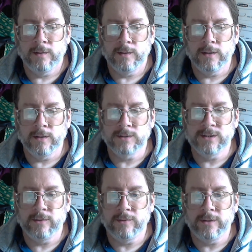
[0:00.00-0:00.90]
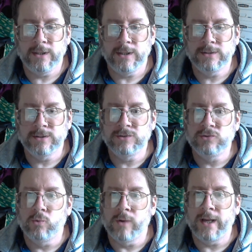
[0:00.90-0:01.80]
There's no need to
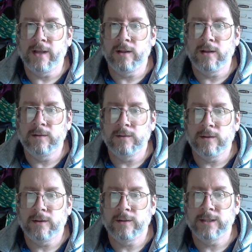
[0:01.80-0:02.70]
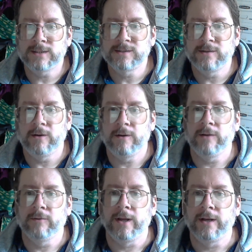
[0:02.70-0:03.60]
dwell on that
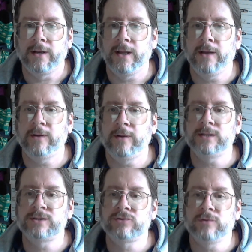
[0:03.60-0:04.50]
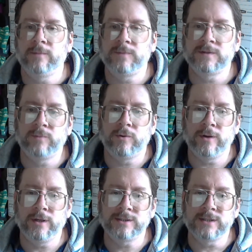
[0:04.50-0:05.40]
scenario right now, as Trump is
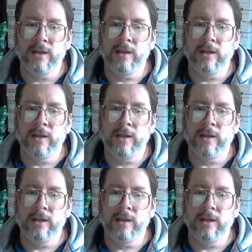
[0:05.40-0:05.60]
poised